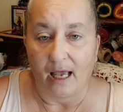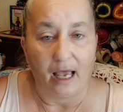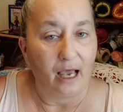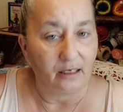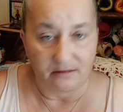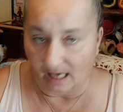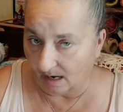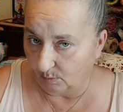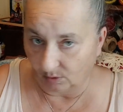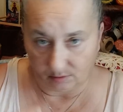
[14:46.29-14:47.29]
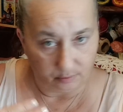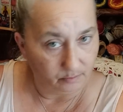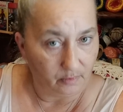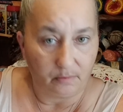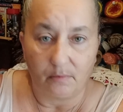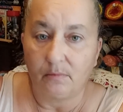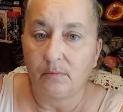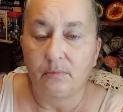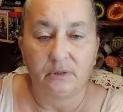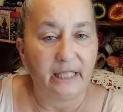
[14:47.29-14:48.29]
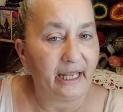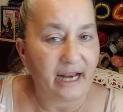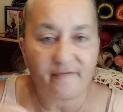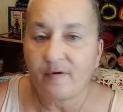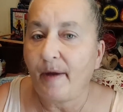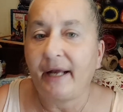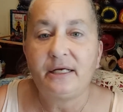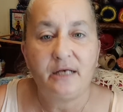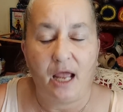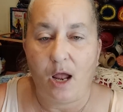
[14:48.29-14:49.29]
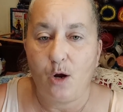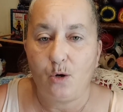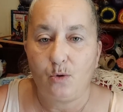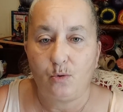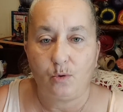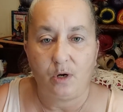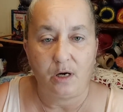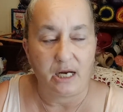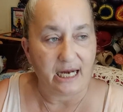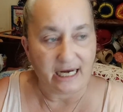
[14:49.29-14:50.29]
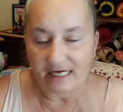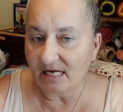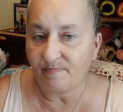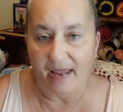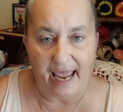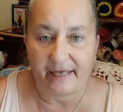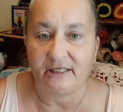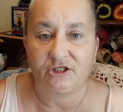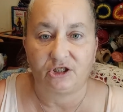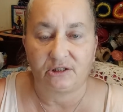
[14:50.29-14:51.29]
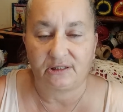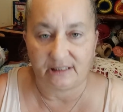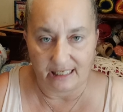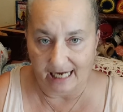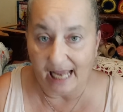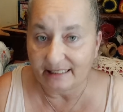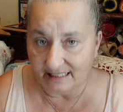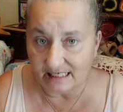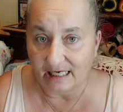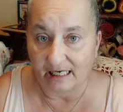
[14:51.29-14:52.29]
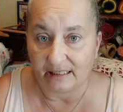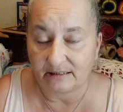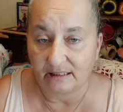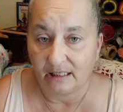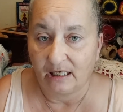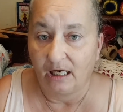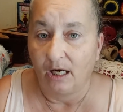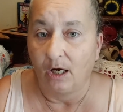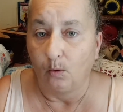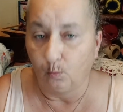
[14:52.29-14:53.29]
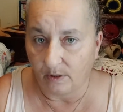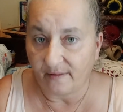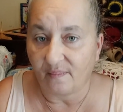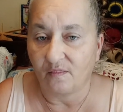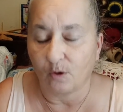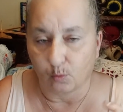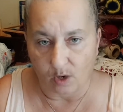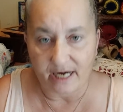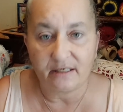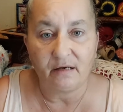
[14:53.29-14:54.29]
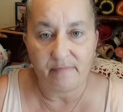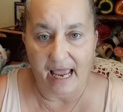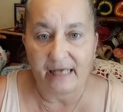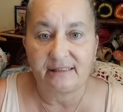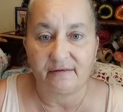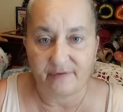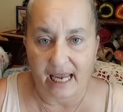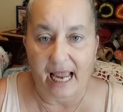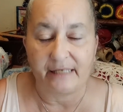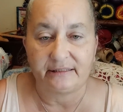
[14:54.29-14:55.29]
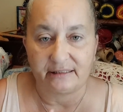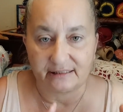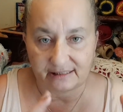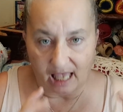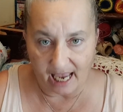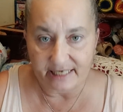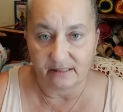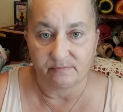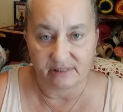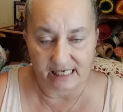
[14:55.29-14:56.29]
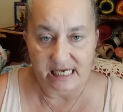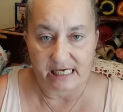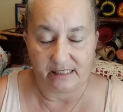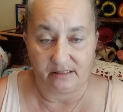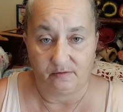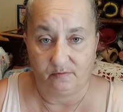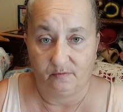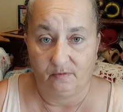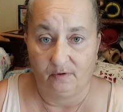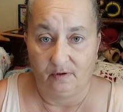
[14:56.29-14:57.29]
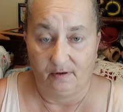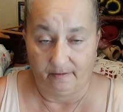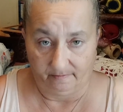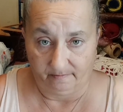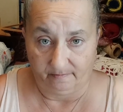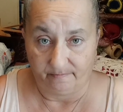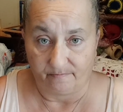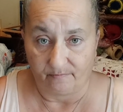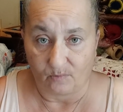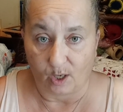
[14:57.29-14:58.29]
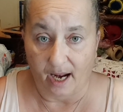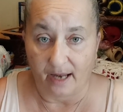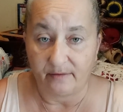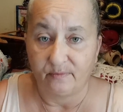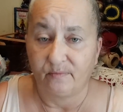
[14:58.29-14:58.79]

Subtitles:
I will let everybody know any packages that I get with the random acts of kindness items in. Okay?